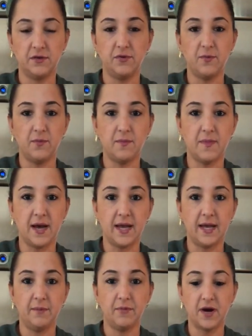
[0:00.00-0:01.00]
to
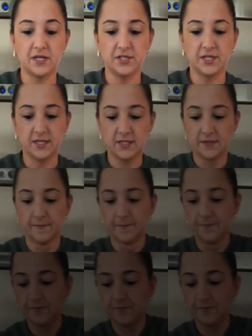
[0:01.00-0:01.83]
my project.